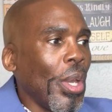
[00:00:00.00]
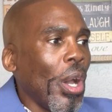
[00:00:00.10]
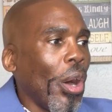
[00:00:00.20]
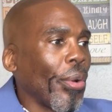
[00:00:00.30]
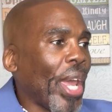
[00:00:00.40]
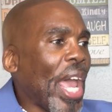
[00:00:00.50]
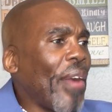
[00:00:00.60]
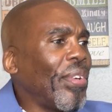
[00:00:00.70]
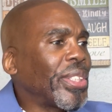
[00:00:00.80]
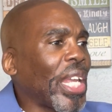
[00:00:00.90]
On
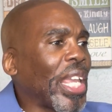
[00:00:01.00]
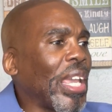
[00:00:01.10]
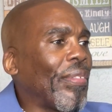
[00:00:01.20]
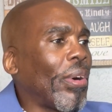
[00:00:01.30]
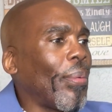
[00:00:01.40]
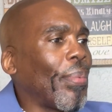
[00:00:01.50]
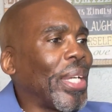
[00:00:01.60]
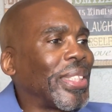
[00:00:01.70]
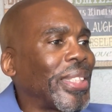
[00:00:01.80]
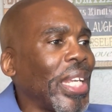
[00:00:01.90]
average, they give up
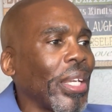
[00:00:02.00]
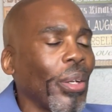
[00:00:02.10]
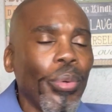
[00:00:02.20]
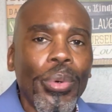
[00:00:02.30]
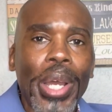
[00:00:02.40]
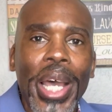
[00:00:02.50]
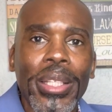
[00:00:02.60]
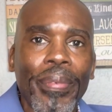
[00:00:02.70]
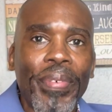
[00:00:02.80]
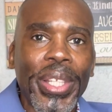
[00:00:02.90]
and sink
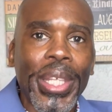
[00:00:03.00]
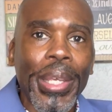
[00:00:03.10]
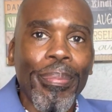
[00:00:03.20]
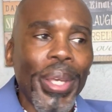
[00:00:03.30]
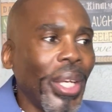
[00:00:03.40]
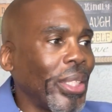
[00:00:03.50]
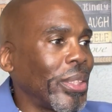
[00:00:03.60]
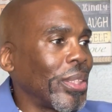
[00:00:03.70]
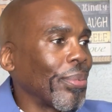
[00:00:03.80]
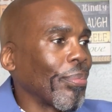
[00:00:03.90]
after 15
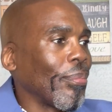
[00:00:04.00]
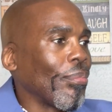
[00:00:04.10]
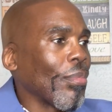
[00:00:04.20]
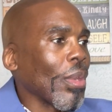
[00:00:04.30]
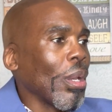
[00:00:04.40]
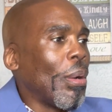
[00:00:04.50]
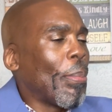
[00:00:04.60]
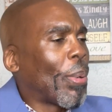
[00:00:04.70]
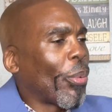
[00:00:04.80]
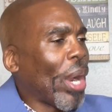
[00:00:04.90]
minutes.
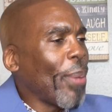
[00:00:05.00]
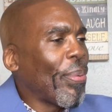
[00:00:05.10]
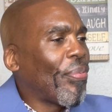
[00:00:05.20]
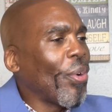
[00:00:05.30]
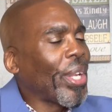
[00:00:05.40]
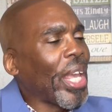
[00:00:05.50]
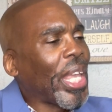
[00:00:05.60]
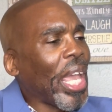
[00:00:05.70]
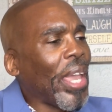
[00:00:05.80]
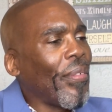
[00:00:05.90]
But right before they
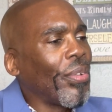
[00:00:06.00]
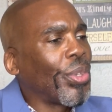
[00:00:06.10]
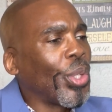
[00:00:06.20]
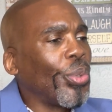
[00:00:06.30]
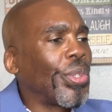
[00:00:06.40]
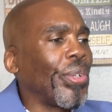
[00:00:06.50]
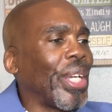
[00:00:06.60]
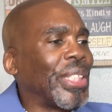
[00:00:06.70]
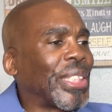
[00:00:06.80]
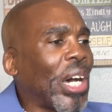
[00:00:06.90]
gave due to
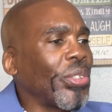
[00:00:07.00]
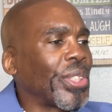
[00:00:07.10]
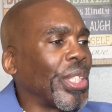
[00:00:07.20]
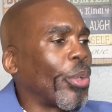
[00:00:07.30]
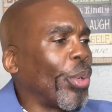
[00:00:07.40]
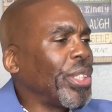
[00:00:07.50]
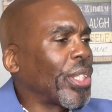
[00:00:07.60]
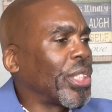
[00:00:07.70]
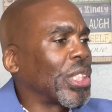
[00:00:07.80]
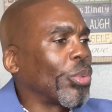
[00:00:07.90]
exhaustion, the
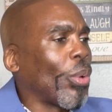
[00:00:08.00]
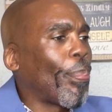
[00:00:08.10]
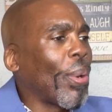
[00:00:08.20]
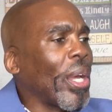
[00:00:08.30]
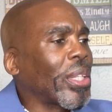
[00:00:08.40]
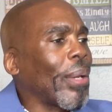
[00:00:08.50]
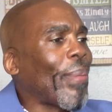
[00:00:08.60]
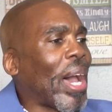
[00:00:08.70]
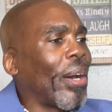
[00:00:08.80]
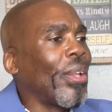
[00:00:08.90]
researchers would pluck them
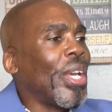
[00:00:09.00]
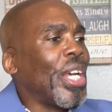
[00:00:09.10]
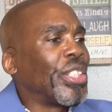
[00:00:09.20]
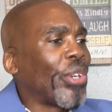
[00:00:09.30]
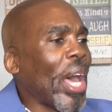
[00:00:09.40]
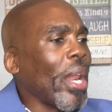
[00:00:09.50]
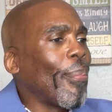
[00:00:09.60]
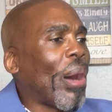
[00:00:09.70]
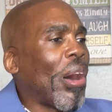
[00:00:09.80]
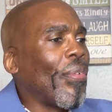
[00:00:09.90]
out, dry
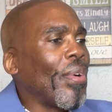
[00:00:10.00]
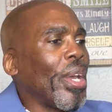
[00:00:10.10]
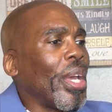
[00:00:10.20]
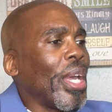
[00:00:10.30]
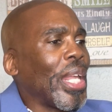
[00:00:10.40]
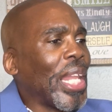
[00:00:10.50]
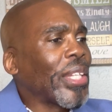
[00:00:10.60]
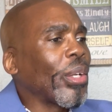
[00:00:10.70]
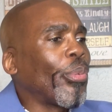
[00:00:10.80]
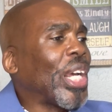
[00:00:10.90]
them off, let
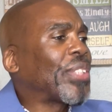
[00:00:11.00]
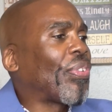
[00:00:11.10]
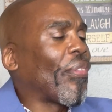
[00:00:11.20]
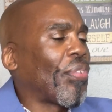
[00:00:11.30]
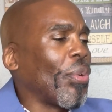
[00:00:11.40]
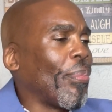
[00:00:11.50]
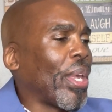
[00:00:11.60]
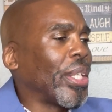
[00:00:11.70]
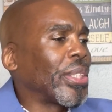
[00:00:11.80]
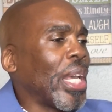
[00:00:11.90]
them rest for a few
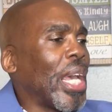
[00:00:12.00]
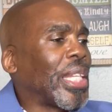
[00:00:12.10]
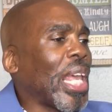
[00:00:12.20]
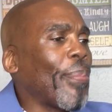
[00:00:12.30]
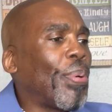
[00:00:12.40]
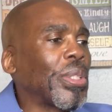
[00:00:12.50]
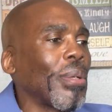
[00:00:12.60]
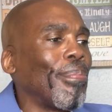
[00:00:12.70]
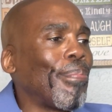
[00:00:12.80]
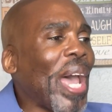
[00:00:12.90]
minutes, and then put
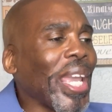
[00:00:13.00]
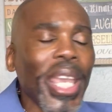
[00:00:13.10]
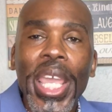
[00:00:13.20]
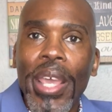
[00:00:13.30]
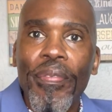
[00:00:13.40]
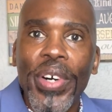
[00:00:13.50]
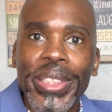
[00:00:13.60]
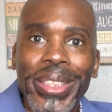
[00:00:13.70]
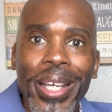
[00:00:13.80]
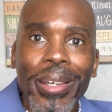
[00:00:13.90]
them back in for a
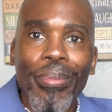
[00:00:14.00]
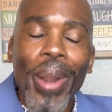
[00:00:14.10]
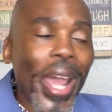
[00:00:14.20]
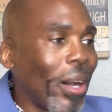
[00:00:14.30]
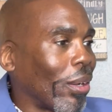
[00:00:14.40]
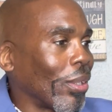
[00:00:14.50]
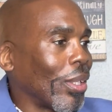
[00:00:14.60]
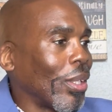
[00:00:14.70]
second round.